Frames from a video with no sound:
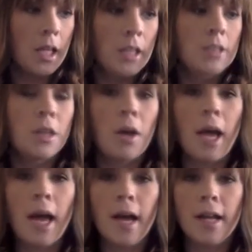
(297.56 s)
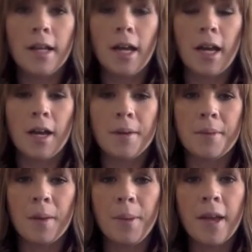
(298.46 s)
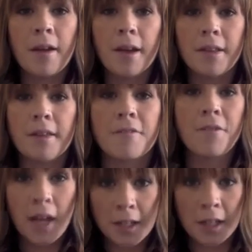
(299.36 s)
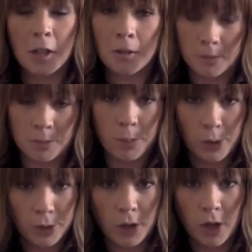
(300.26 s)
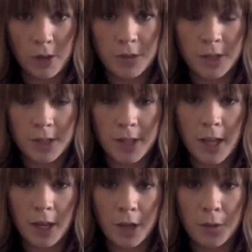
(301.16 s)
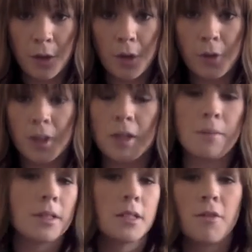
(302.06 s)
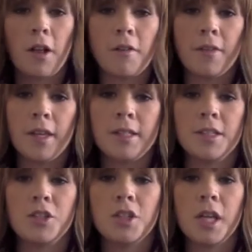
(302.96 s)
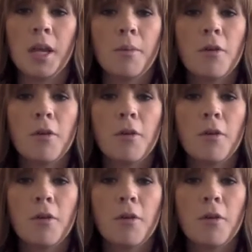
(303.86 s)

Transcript: So I had a parent that finally pulled off to the side of the road in the midst of all of this, and she came